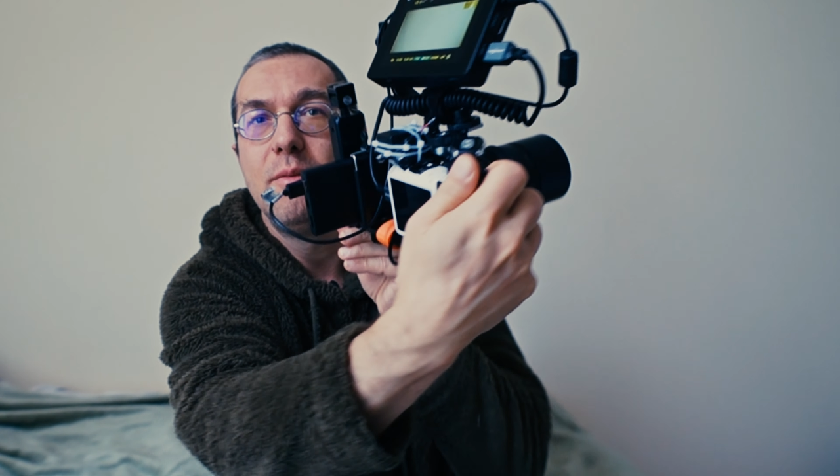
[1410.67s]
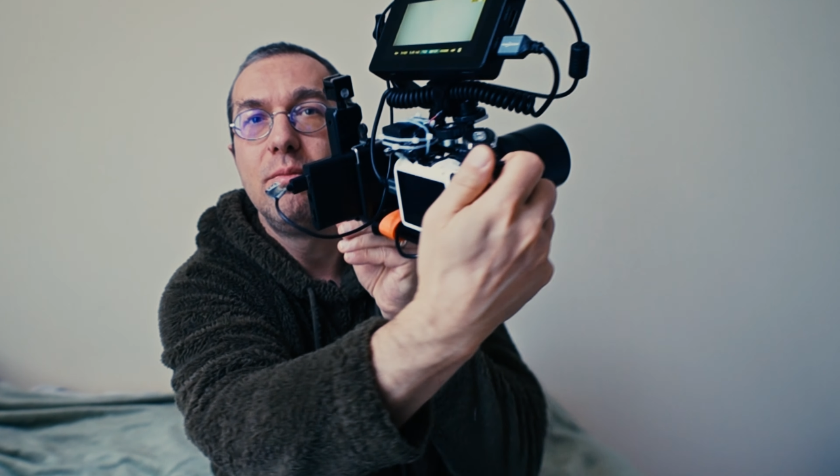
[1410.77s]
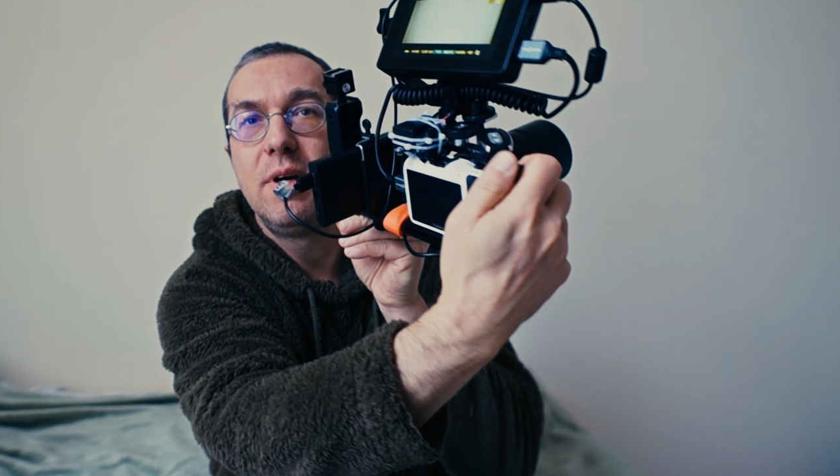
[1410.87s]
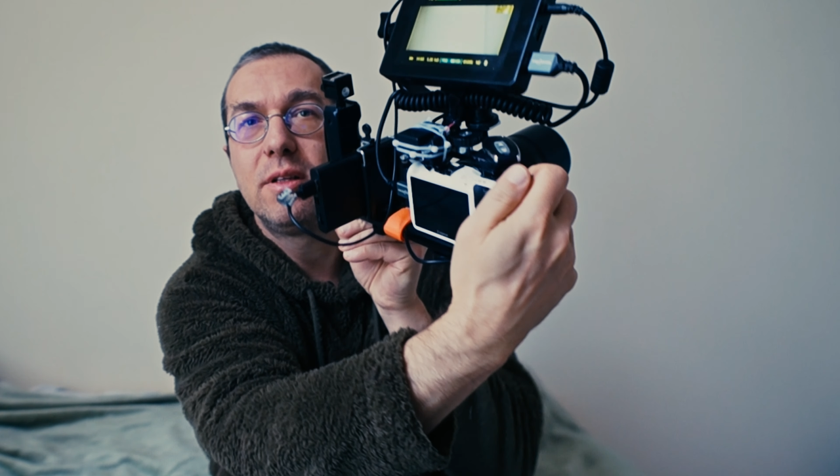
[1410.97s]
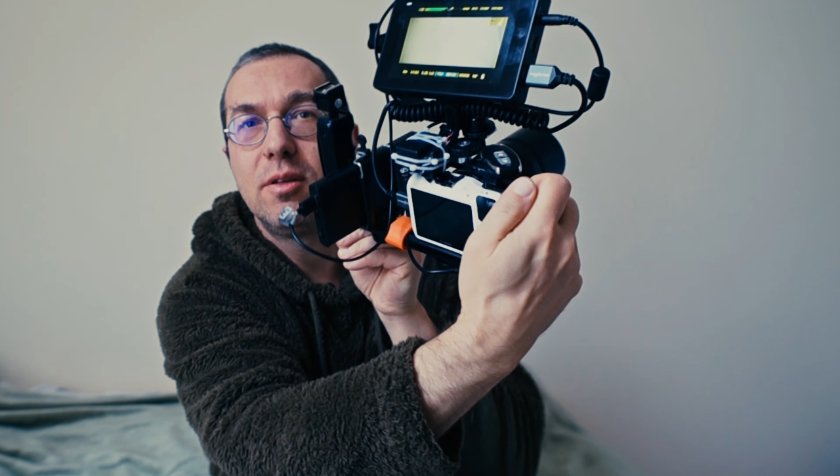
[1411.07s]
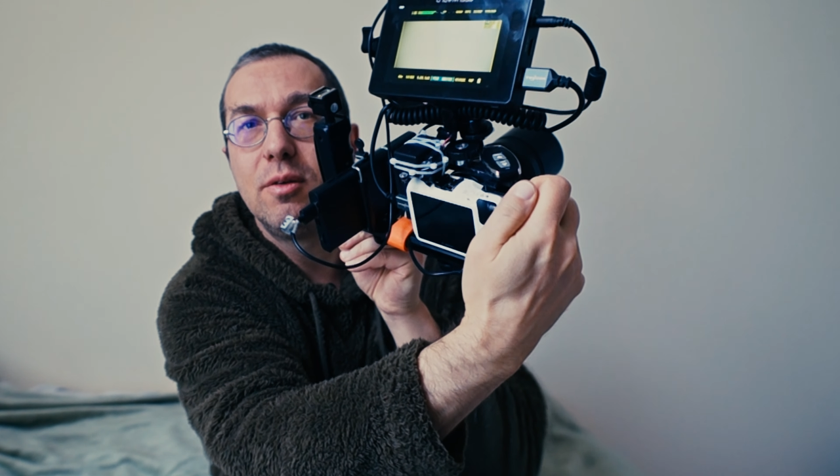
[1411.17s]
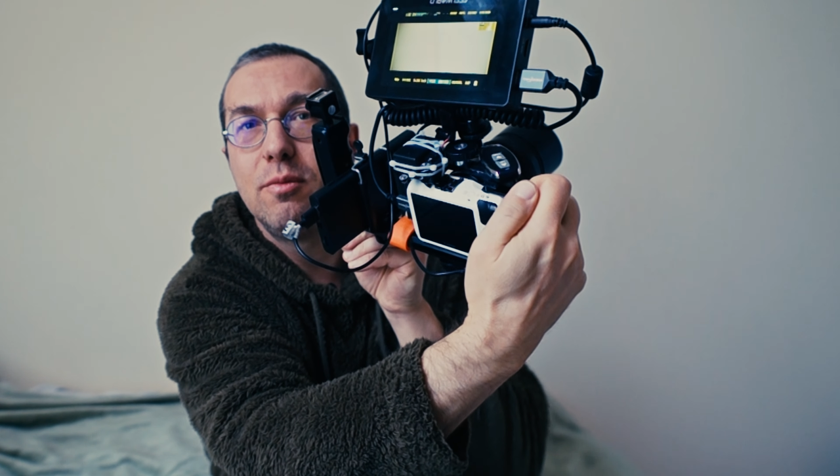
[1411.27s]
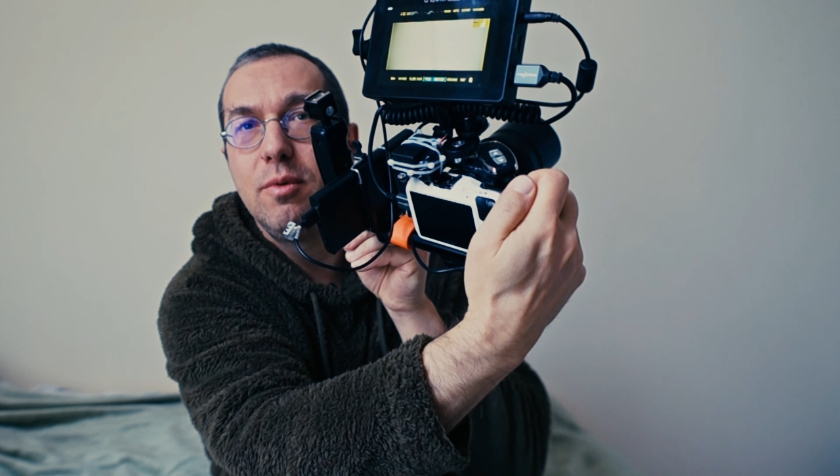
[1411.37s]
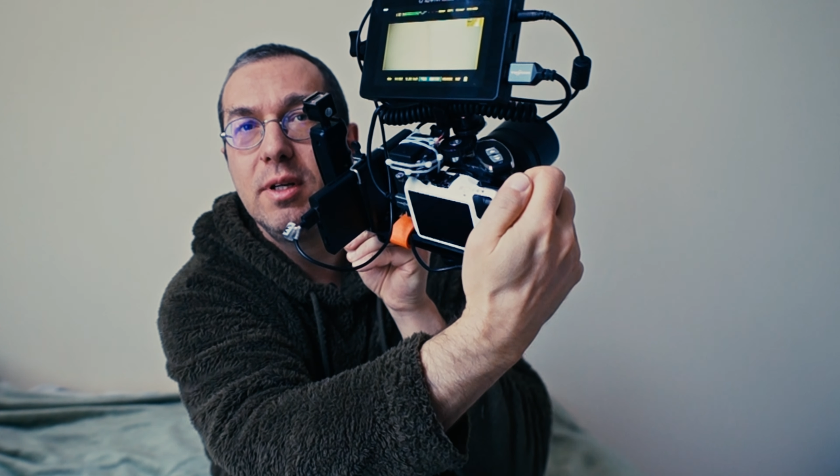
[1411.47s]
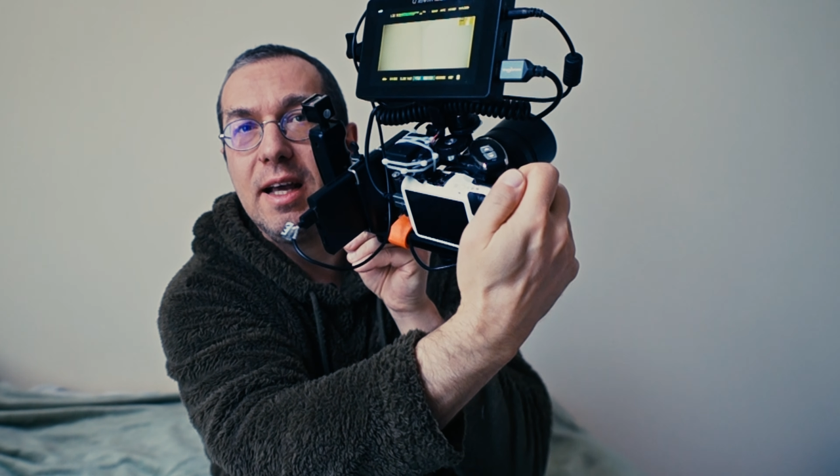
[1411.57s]
but
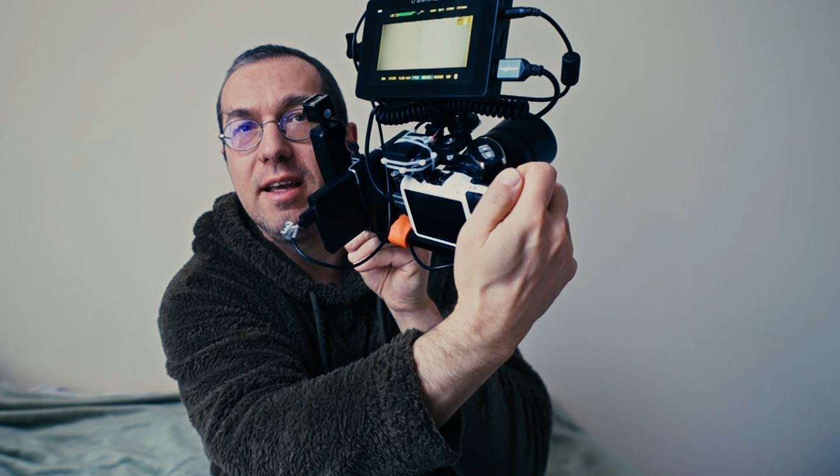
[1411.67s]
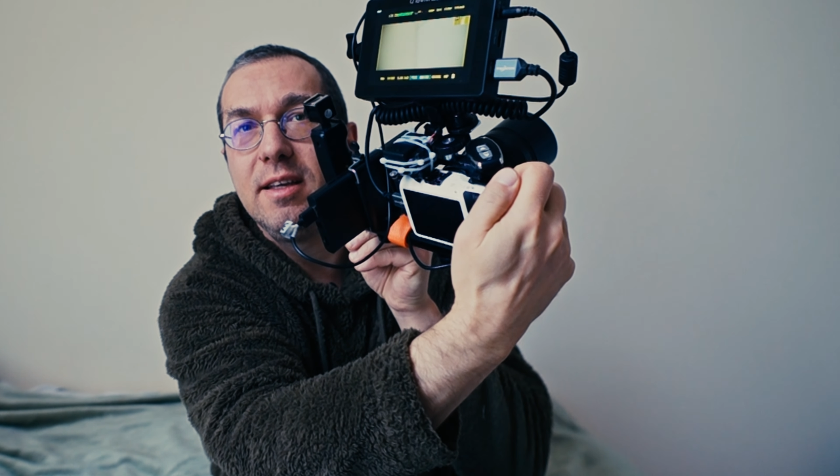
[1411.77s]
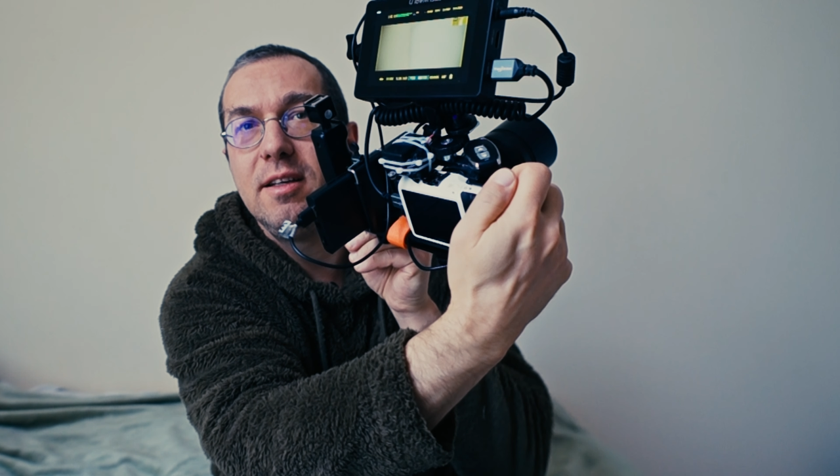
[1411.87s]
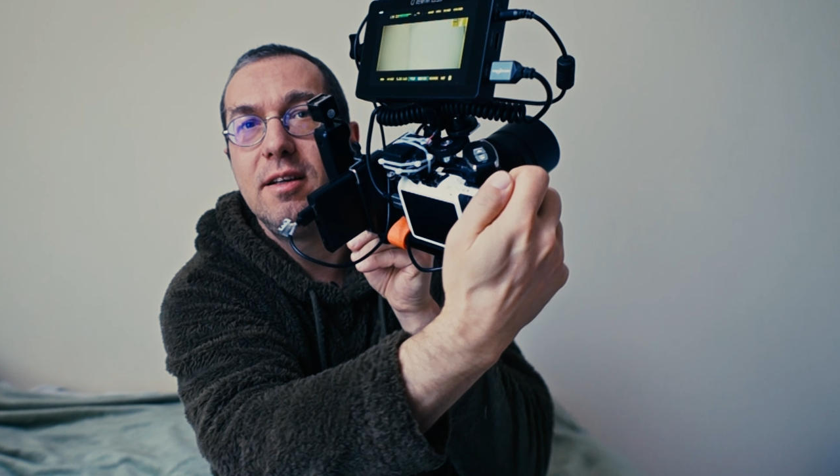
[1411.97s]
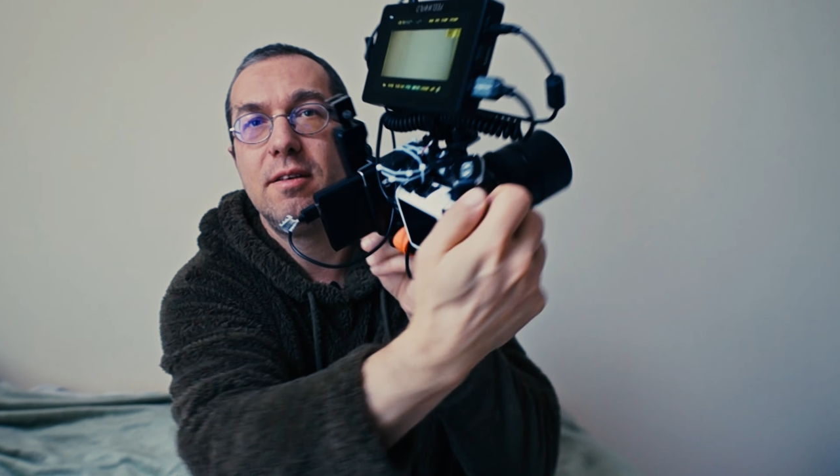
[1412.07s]
what I